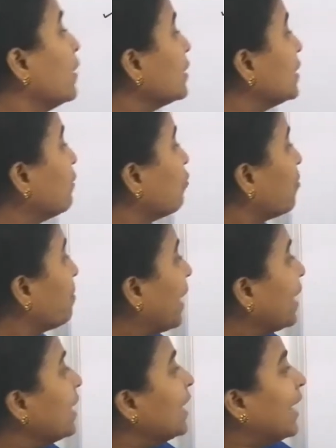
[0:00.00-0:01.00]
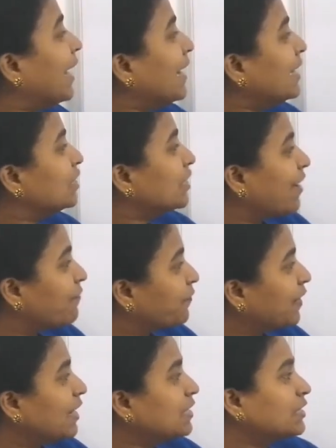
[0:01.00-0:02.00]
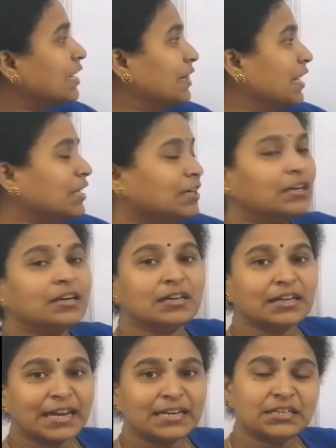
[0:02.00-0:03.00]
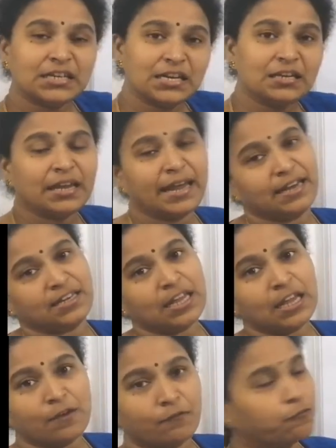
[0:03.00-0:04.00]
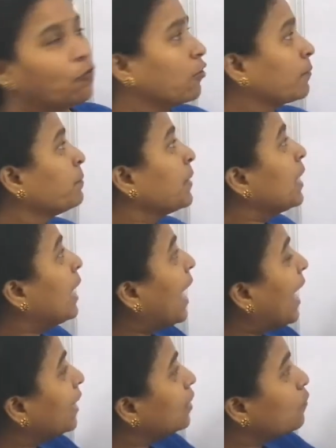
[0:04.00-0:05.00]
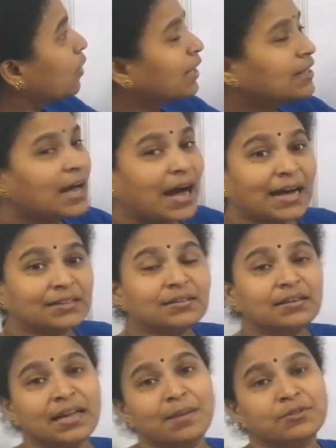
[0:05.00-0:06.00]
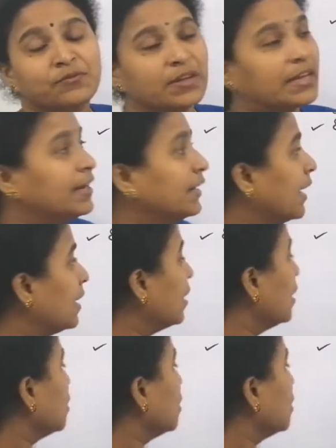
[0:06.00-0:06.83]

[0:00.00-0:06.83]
was developed by Alec Jeffries in the year 1984. And what are the other names we can tell?